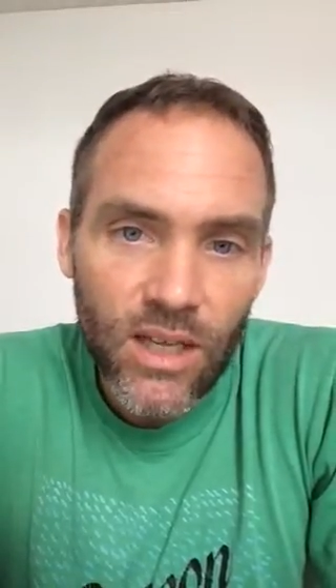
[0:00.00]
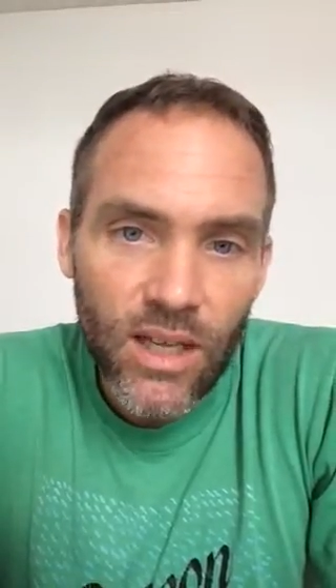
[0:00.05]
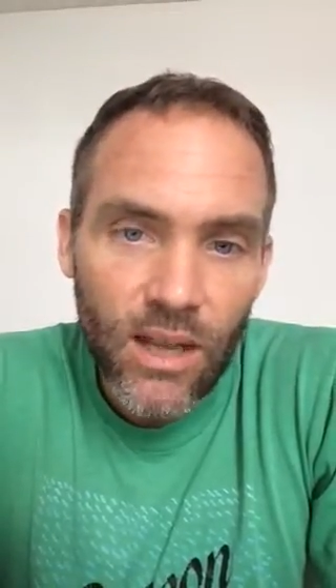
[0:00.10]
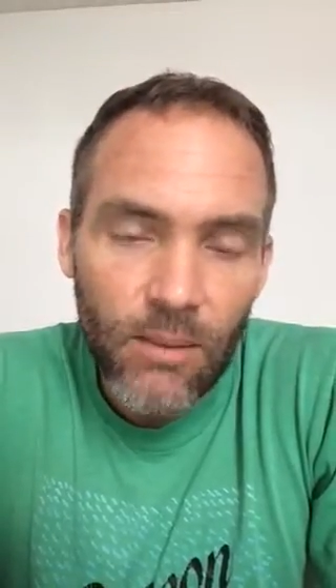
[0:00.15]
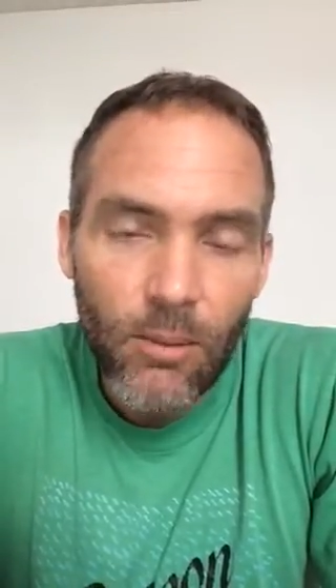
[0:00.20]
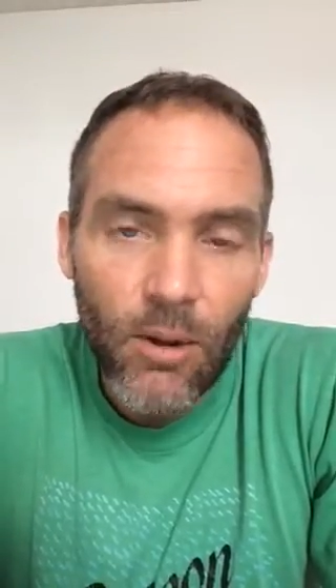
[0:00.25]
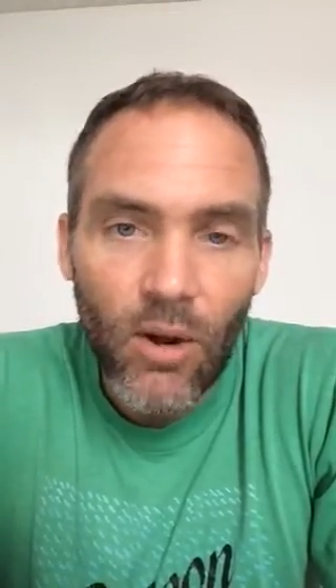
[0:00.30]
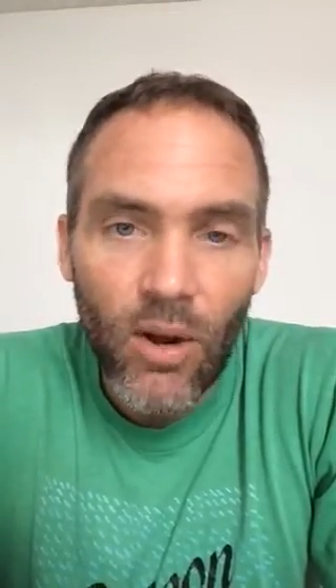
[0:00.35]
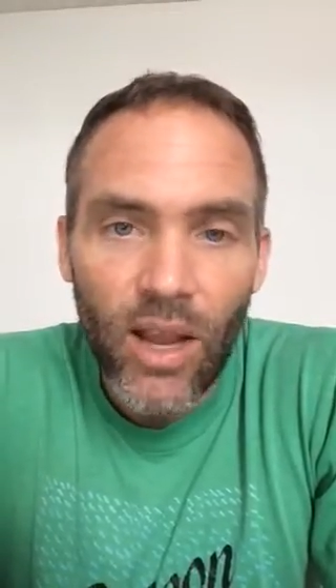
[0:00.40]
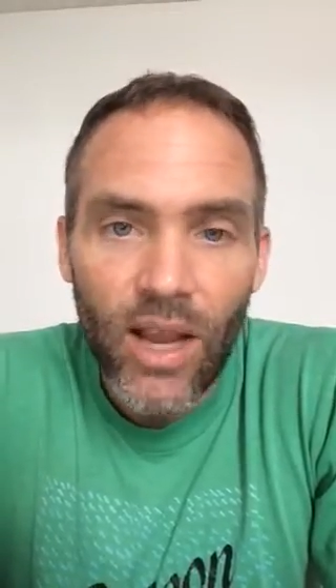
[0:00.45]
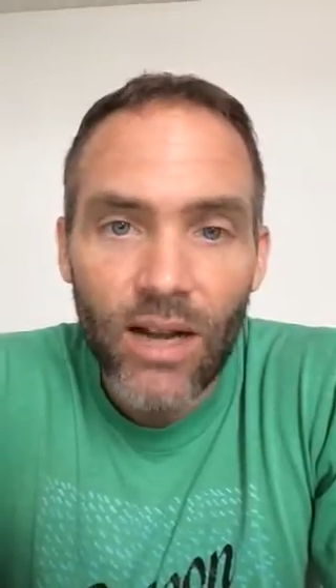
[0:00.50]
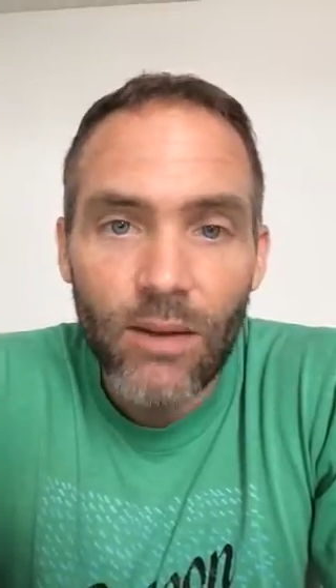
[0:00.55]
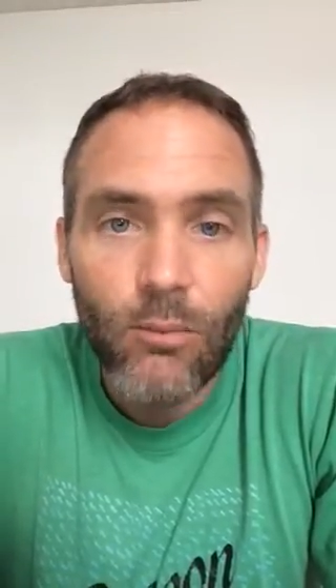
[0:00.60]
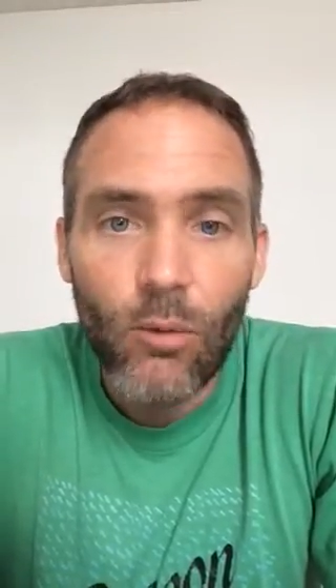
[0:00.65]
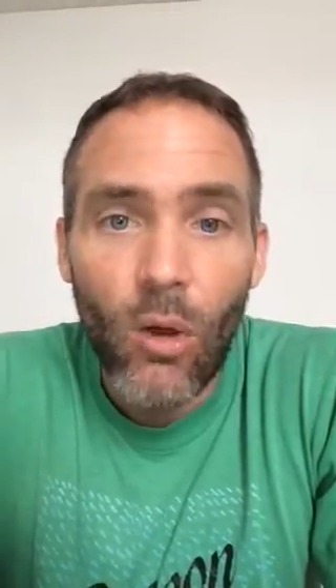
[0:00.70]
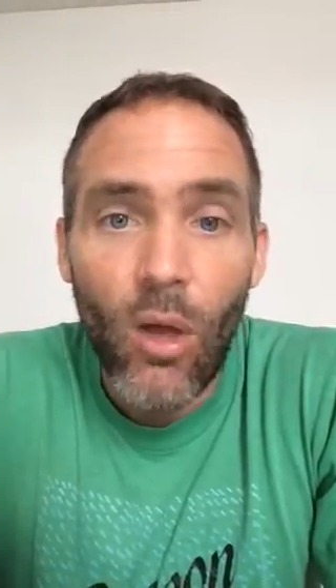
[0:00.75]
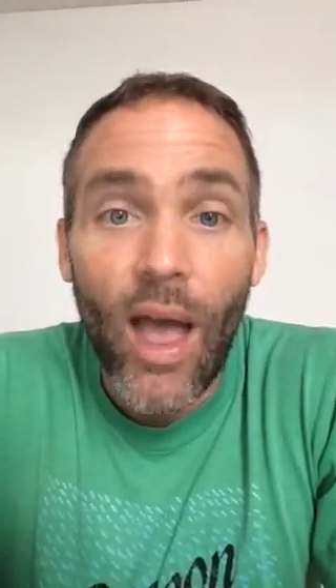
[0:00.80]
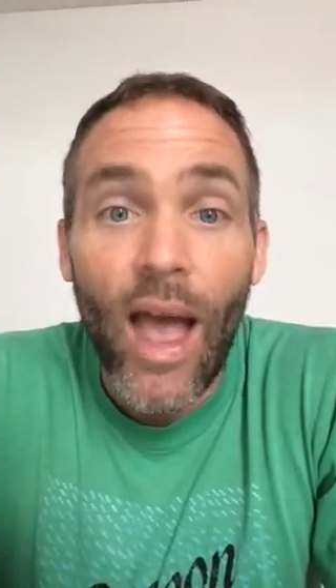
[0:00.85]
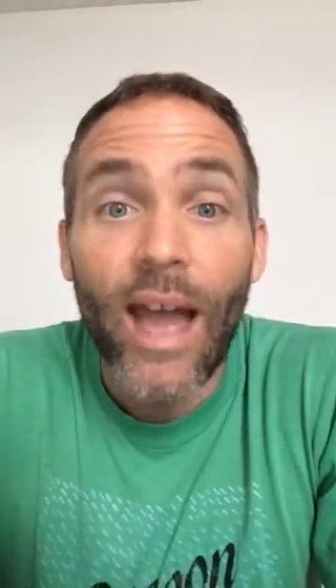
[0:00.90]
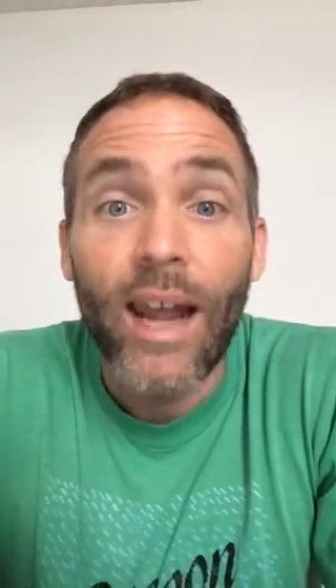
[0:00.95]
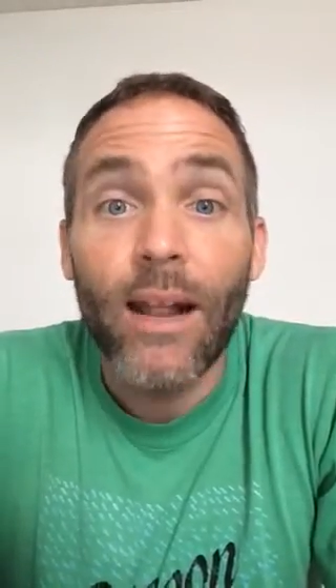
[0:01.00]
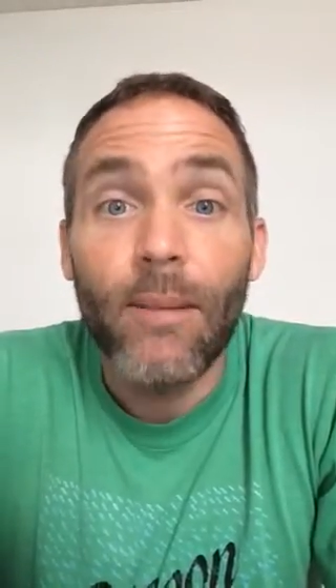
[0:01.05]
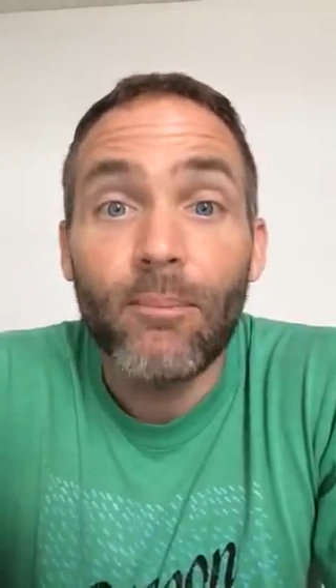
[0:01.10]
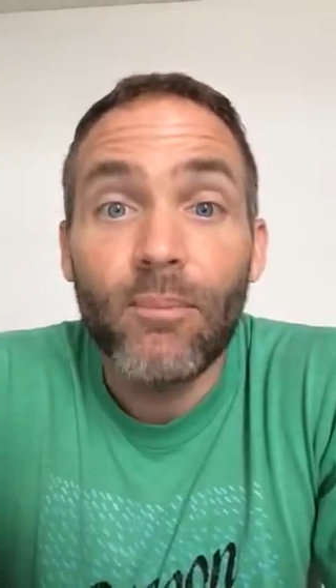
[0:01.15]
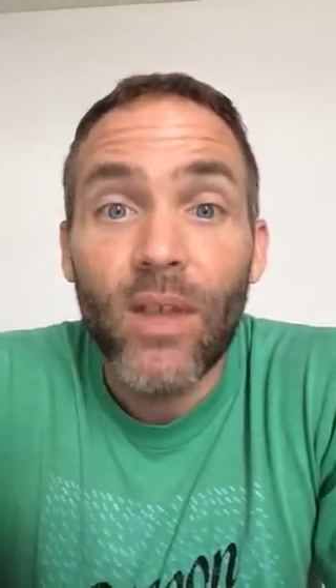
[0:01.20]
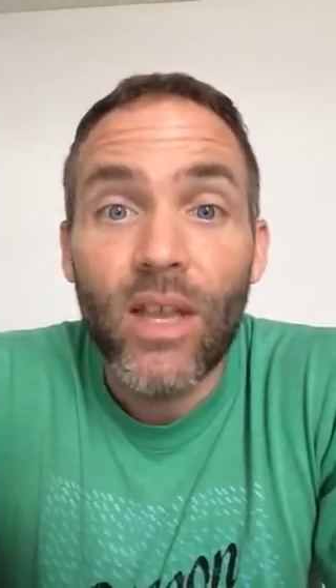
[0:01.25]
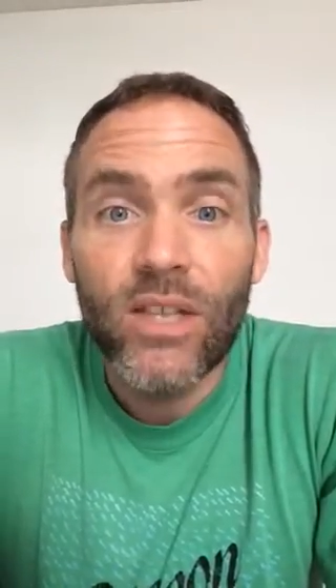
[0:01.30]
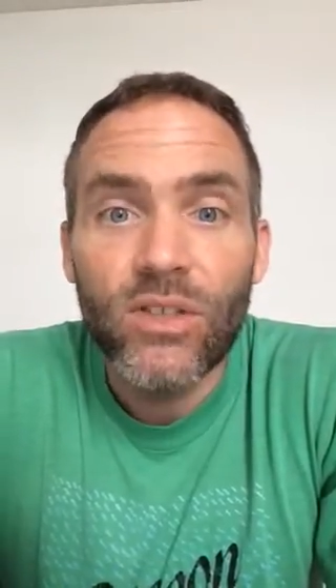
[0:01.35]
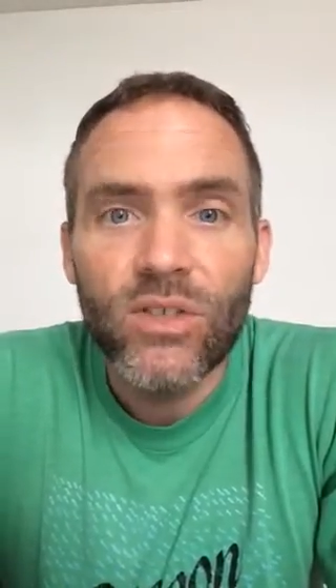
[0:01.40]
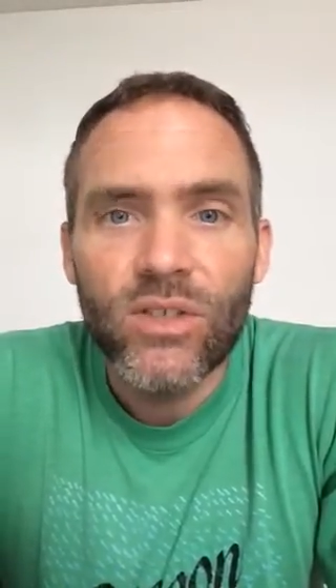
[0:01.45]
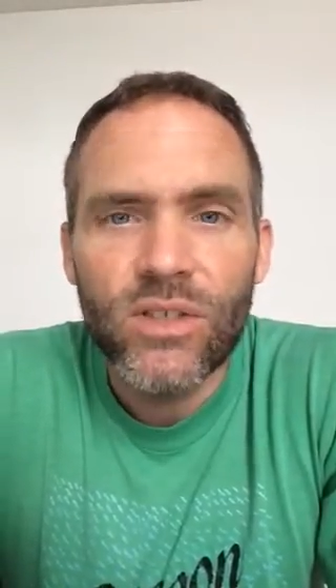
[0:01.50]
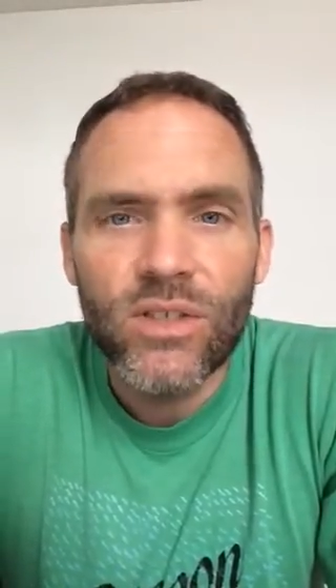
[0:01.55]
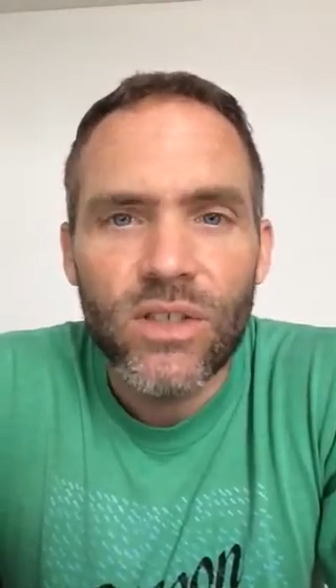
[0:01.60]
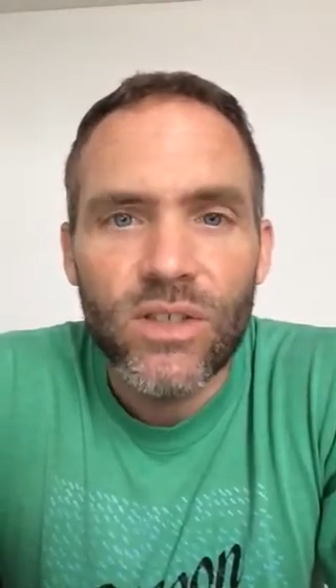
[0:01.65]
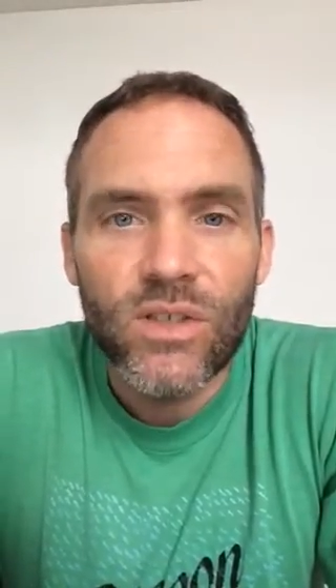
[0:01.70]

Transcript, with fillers: about animal adaptations